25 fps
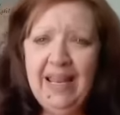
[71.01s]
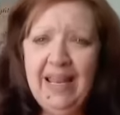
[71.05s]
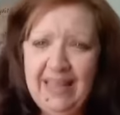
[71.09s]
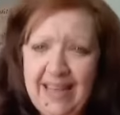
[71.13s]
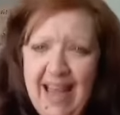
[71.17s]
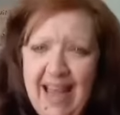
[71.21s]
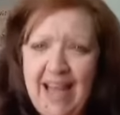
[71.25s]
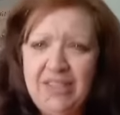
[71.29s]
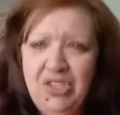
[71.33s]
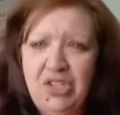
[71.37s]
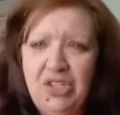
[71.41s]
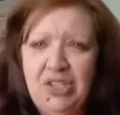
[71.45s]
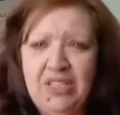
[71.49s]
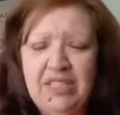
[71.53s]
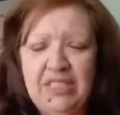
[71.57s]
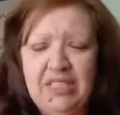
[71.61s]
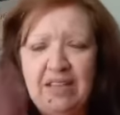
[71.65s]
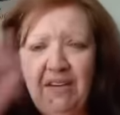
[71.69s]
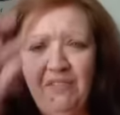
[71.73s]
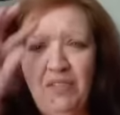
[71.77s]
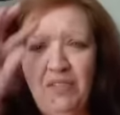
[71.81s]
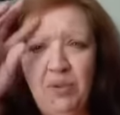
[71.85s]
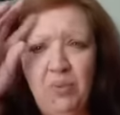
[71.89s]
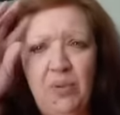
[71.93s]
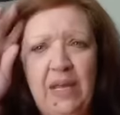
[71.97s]
Not just
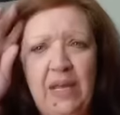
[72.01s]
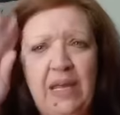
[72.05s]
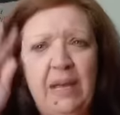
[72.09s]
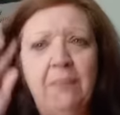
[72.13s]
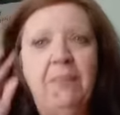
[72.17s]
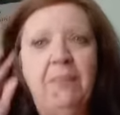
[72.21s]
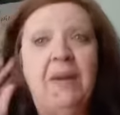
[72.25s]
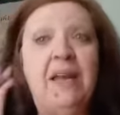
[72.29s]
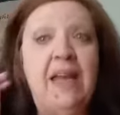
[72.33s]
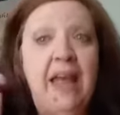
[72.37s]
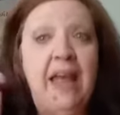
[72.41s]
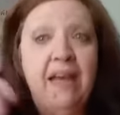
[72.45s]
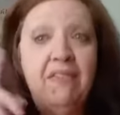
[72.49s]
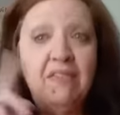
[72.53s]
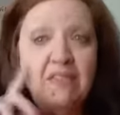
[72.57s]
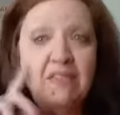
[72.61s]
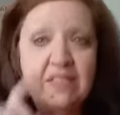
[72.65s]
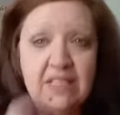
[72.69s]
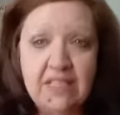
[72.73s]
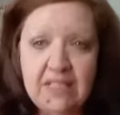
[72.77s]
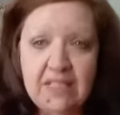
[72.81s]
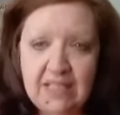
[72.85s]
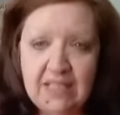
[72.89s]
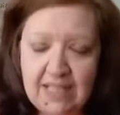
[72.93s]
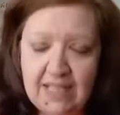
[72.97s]
of the week, but ever
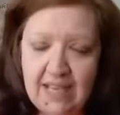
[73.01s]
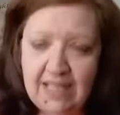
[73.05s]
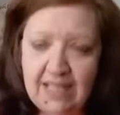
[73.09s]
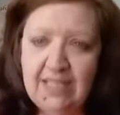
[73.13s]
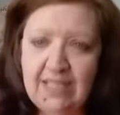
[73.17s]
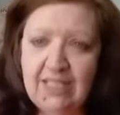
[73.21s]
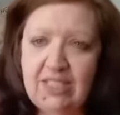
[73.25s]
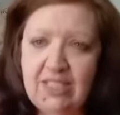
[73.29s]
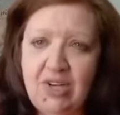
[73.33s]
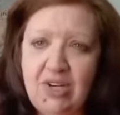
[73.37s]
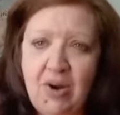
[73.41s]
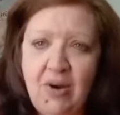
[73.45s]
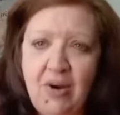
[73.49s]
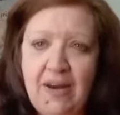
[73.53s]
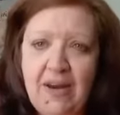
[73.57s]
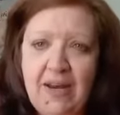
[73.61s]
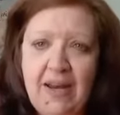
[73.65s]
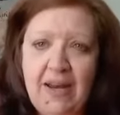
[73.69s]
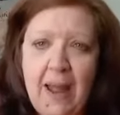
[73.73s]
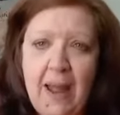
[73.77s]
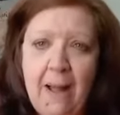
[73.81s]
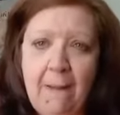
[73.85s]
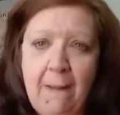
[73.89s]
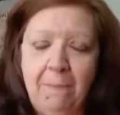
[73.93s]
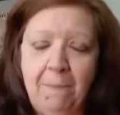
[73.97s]
since I started
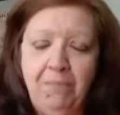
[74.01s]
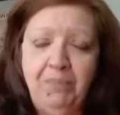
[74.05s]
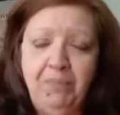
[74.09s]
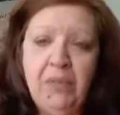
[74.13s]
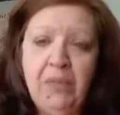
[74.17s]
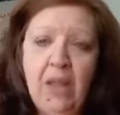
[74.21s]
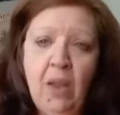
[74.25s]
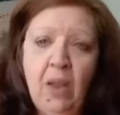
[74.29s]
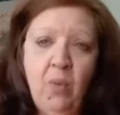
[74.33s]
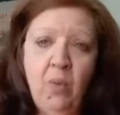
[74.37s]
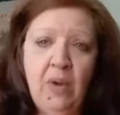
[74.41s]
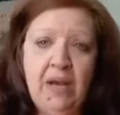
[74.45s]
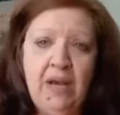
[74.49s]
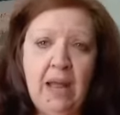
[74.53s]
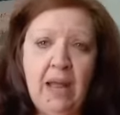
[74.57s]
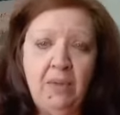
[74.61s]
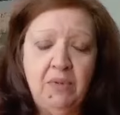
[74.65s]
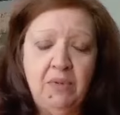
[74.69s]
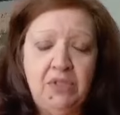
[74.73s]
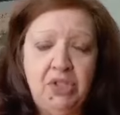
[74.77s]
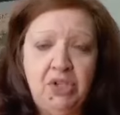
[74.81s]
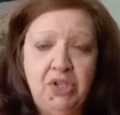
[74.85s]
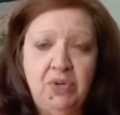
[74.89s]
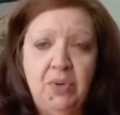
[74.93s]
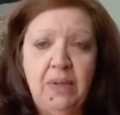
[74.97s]
out, when I
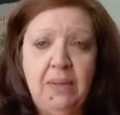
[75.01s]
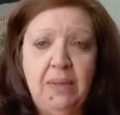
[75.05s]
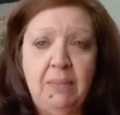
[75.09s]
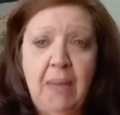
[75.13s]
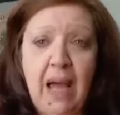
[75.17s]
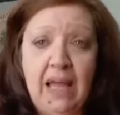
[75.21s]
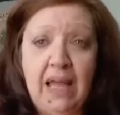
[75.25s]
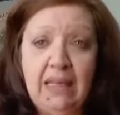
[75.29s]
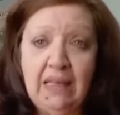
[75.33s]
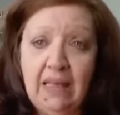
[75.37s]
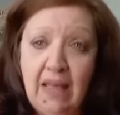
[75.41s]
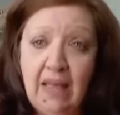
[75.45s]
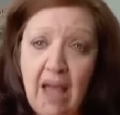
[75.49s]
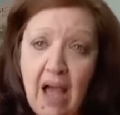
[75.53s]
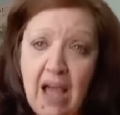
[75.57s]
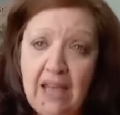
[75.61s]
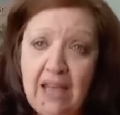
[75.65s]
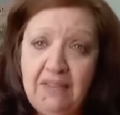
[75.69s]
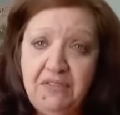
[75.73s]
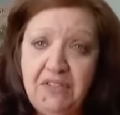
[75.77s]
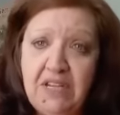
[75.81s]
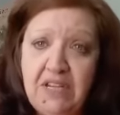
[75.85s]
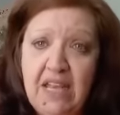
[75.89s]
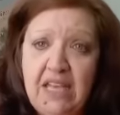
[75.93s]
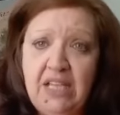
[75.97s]
was doing my
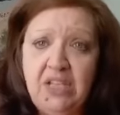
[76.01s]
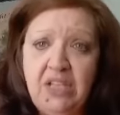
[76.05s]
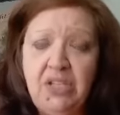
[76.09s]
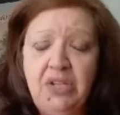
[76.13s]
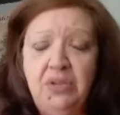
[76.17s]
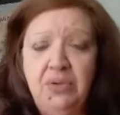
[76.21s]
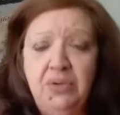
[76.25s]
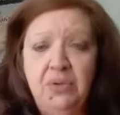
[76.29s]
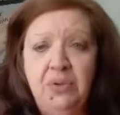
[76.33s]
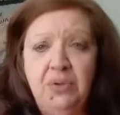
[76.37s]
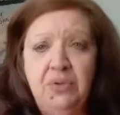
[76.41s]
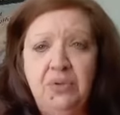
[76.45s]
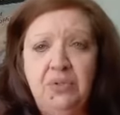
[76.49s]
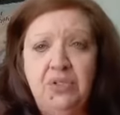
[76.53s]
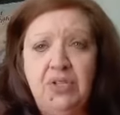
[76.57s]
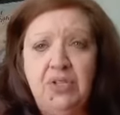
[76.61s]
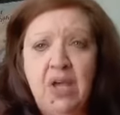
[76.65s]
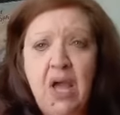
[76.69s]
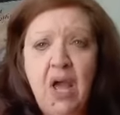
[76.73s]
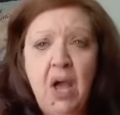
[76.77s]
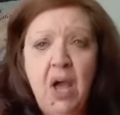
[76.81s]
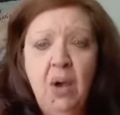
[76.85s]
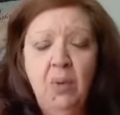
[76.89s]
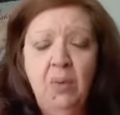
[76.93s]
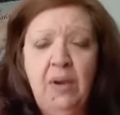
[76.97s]
live take twos,
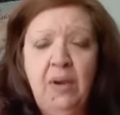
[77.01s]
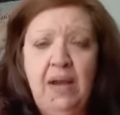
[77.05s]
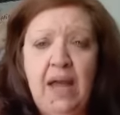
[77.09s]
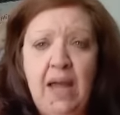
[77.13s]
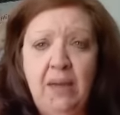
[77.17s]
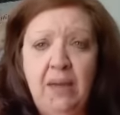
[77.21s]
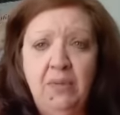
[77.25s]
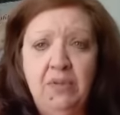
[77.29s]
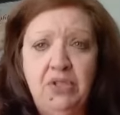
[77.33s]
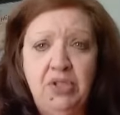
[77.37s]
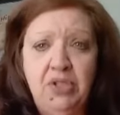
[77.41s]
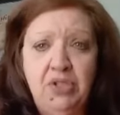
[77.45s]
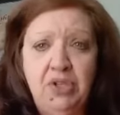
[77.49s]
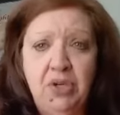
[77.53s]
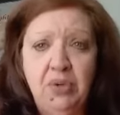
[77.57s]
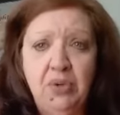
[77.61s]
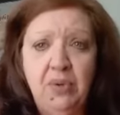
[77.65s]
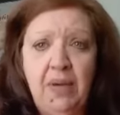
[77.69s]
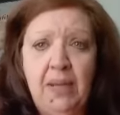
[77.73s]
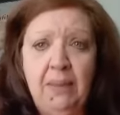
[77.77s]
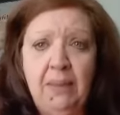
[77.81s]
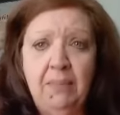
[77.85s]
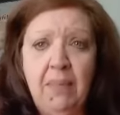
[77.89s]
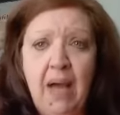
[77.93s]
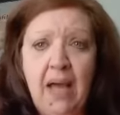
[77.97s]
when I was
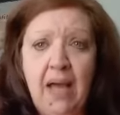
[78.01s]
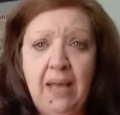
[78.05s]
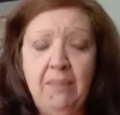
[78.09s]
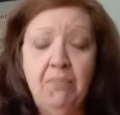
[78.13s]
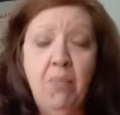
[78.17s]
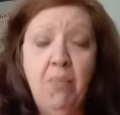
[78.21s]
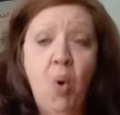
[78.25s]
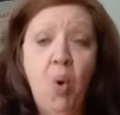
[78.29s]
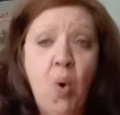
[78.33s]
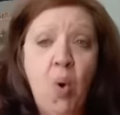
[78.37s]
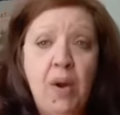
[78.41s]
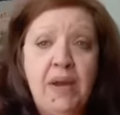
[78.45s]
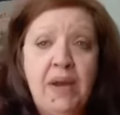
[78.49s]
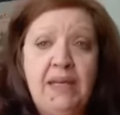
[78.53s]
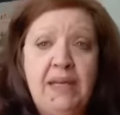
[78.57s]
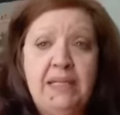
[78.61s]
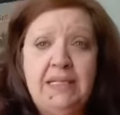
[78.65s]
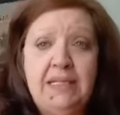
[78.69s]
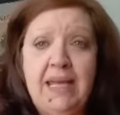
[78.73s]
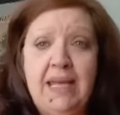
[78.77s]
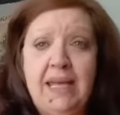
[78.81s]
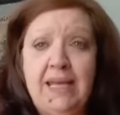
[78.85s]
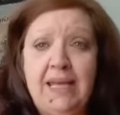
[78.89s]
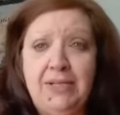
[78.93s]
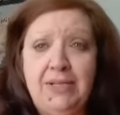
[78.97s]
doing my morning
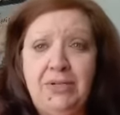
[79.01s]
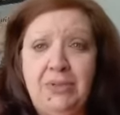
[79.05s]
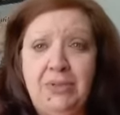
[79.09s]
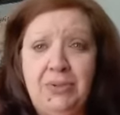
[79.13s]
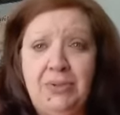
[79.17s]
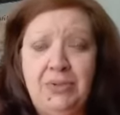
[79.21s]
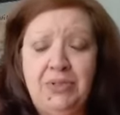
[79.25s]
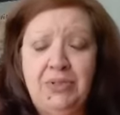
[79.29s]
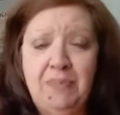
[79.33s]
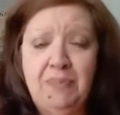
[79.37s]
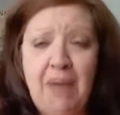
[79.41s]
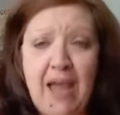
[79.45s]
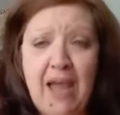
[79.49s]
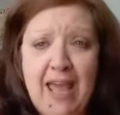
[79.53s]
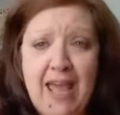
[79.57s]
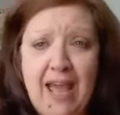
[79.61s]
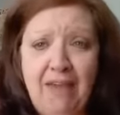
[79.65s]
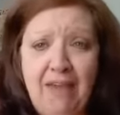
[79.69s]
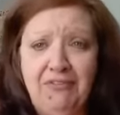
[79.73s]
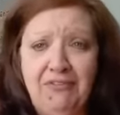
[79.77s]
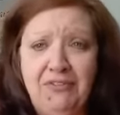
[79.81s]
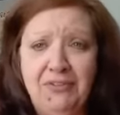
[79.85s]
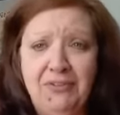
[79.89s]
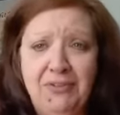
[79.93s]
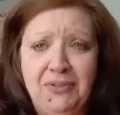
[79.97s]
take twos, my
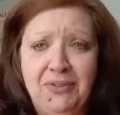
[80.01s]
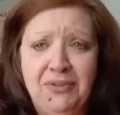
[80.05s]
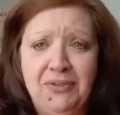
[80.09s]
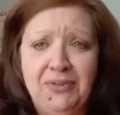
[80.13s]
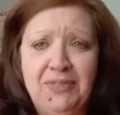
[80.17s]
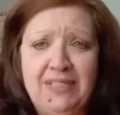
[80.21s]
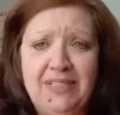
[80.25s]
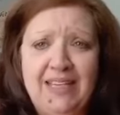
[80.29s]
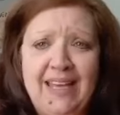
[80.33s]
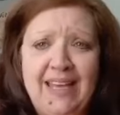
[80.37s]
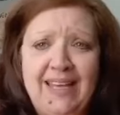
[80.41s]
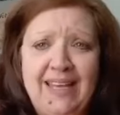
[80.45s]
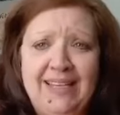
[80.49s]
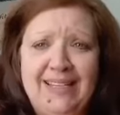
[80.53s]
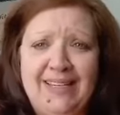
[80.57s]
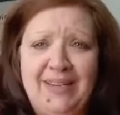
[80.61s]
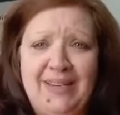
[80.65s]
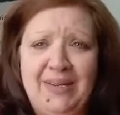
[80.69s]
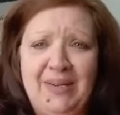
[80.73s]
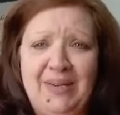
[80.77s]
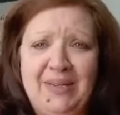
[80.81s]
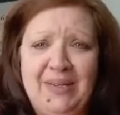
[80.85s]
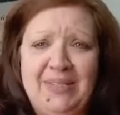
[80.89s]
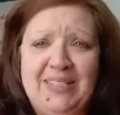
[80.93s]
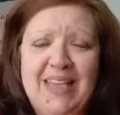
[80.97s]
afternoon take
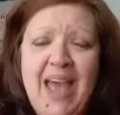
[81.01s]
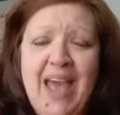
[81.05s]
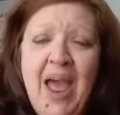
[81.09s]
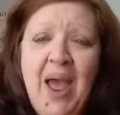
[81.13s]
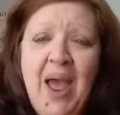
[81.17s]
twos,